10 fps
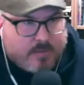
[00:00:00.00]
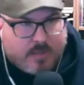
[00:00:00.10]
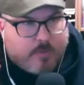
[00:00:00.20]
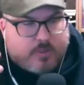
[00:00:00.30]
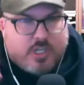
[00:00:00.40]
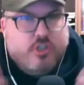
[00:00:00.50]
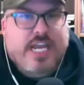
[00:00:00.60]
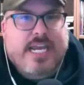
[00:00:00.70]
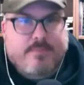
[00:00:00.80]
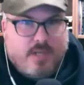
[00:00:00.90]
almost
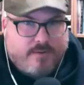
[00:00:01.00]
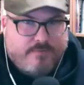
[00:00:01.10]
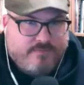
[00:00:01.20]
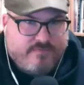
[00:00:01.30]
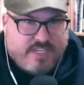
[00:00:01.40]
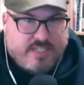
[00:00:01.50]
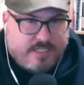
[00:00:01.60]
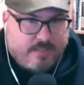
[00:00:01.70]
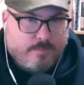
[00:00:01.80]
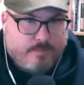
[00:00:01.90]
ashamed of
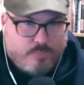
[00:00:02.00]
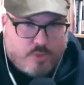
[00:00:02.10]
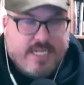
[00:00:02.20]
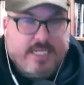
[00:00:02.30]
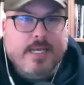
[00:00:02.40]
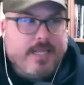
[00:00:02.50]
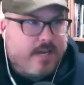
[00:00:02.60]
feeling pretty,